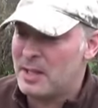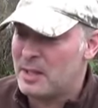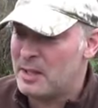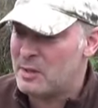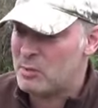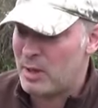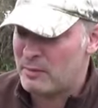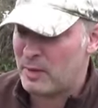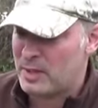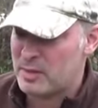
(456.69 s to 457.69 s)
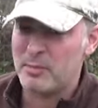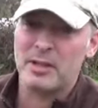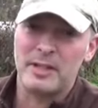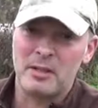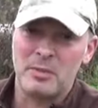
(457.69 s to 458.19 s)
So I find something
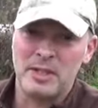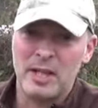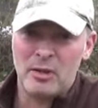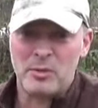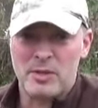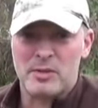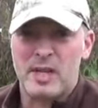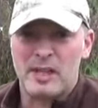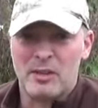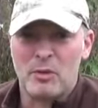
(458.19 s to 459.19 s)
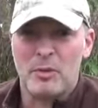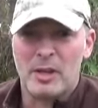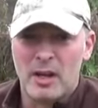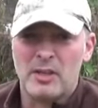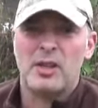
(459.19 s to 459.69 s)
like a potato, which is kind of
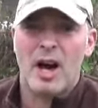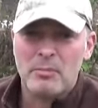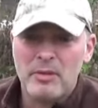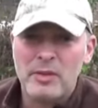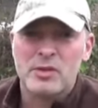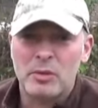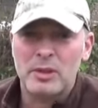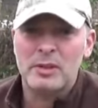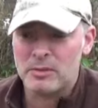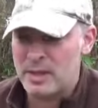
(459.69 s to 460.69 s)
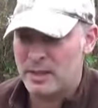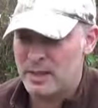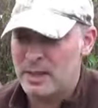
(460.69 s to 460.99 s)
growing on top of the soil, right?